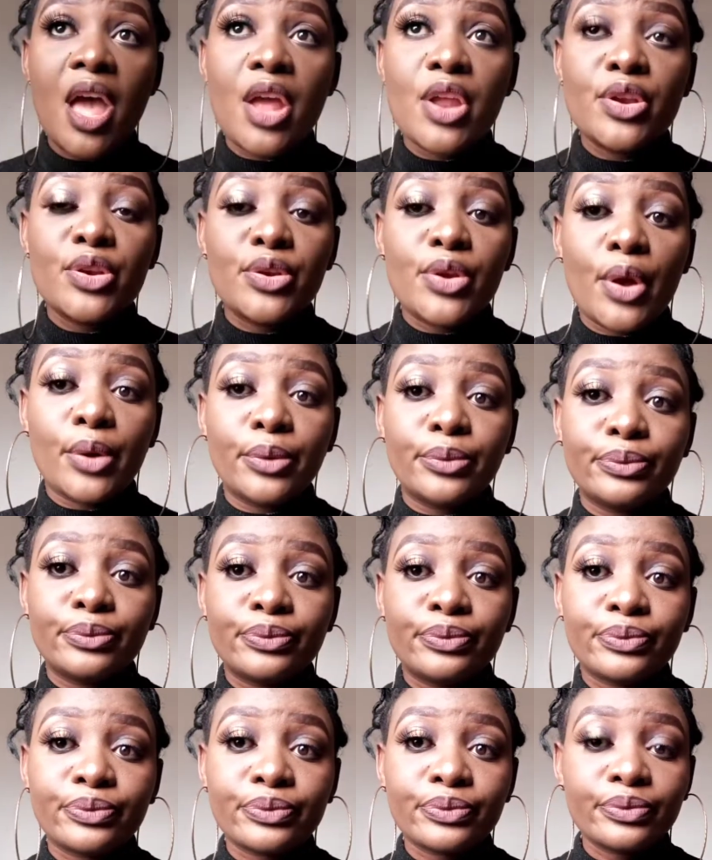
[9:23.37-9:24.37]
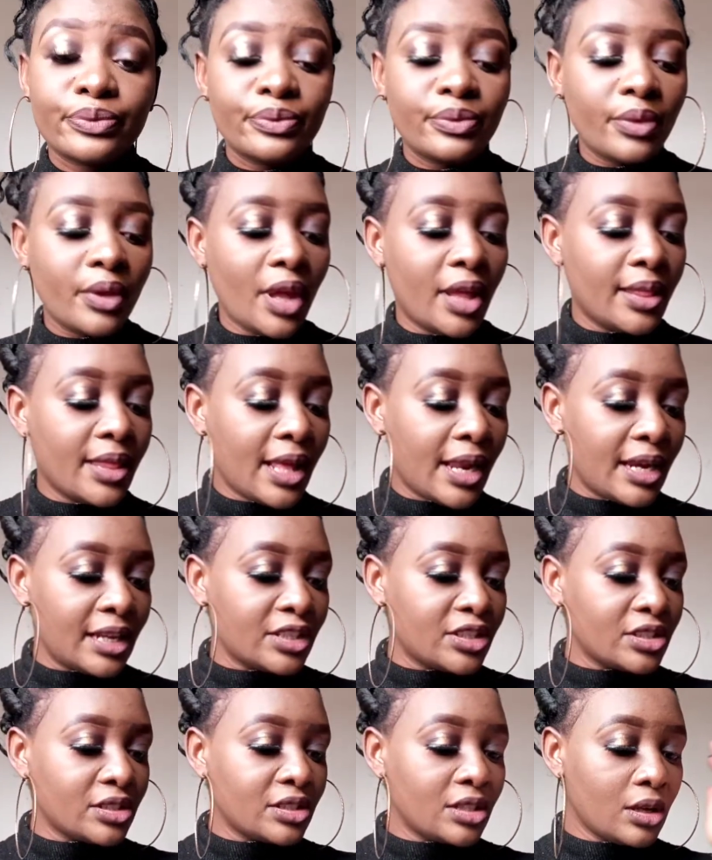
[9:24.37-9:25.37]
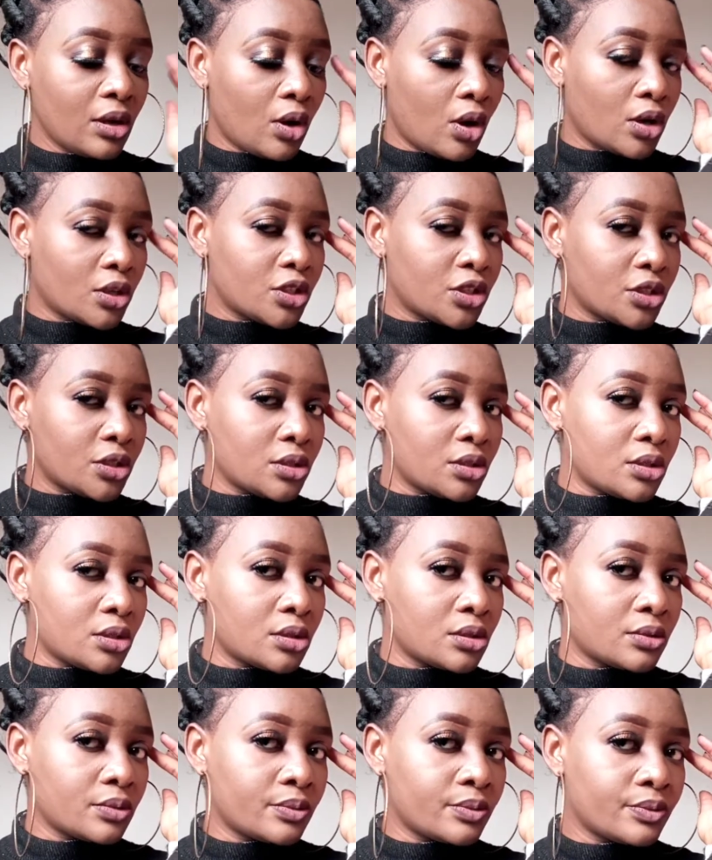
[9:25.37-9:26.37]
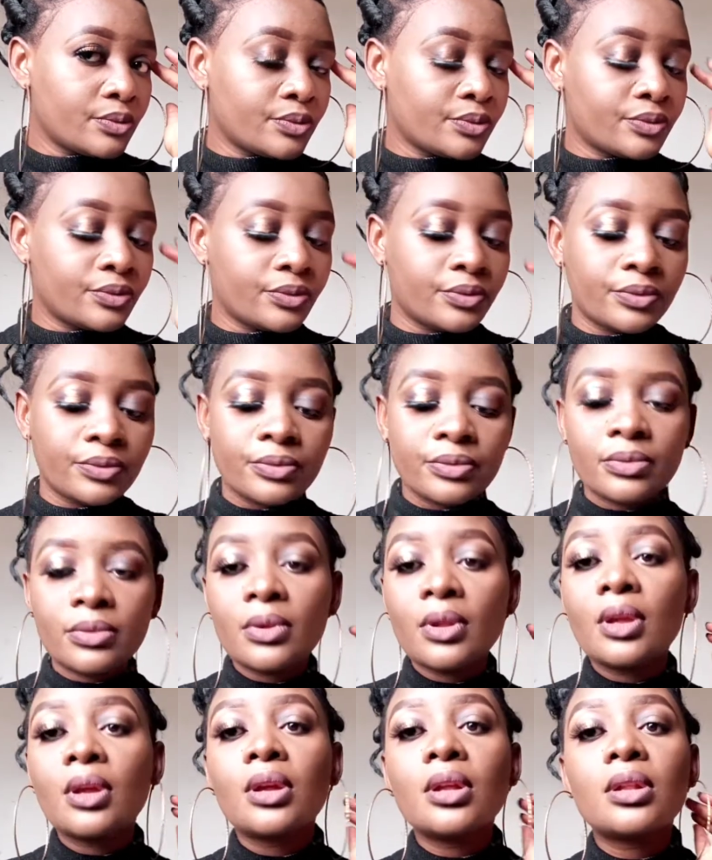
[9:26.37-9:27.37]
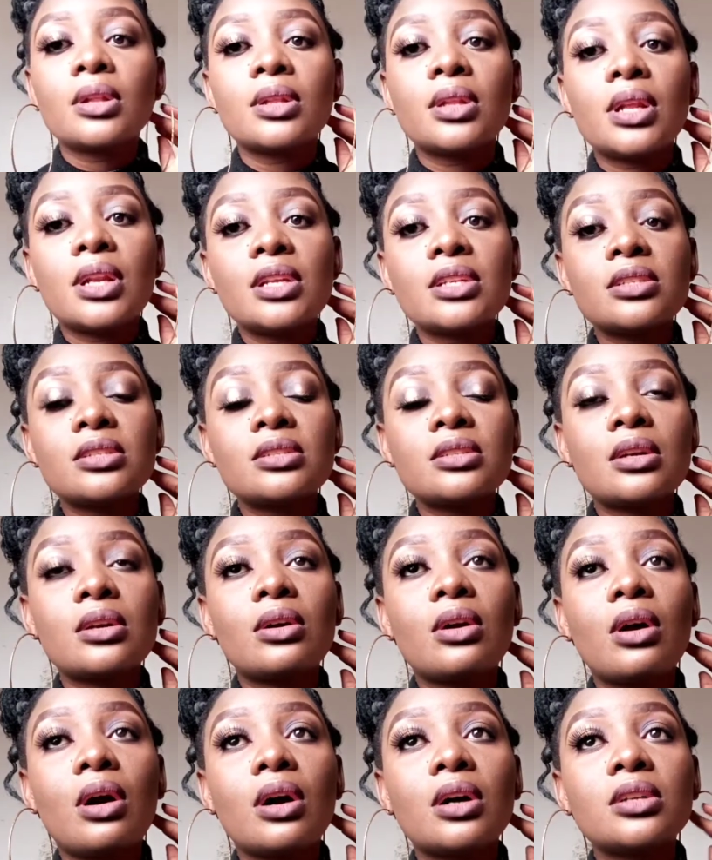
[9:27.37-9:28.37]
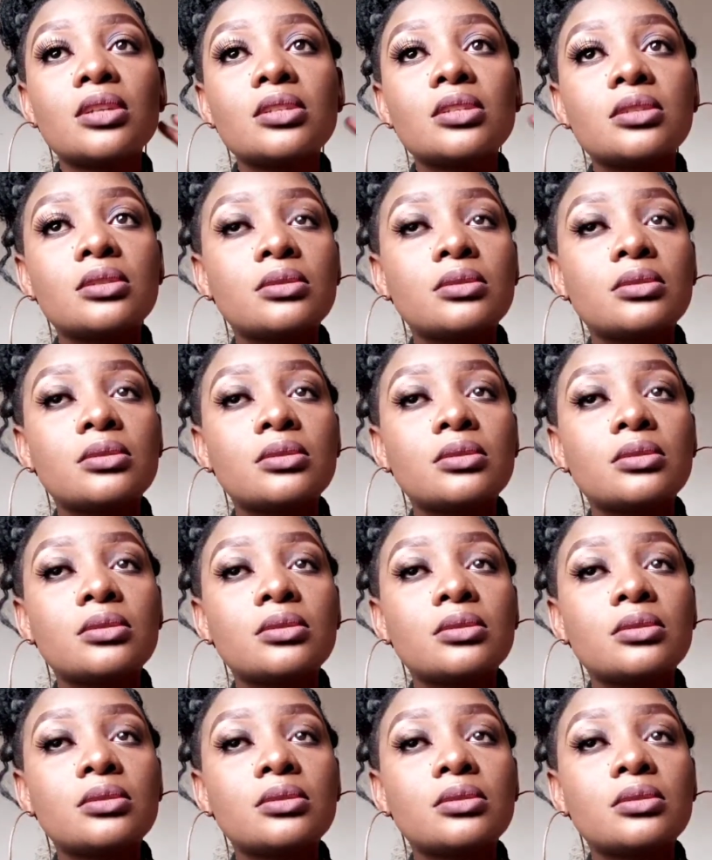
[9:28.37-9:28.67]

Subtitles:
No. The lashes are gorgeous. The lashes are gorgeous.